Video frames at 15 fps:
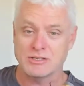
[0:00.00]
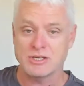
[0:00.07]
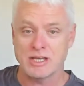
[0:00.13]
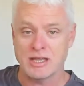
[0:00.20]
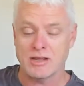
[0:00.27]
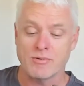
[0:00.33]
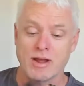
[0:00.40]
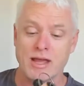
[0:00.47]

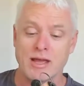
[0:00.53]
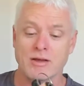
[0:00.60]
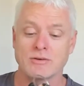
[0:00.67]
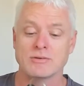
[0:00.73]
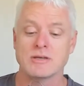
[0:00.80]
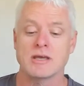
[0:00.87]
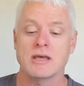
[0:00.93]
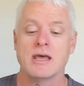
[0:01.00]
jigging
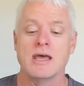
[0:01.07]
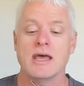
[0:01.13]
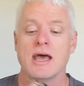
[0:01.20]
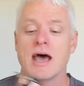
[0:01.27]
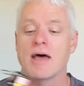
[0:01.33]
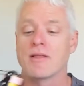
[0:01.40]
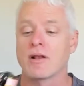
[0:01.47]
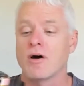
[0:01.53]
around,
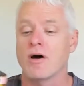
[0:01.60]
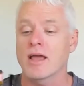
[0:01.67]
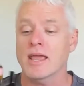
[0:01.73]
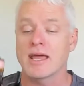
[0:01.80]
and the like.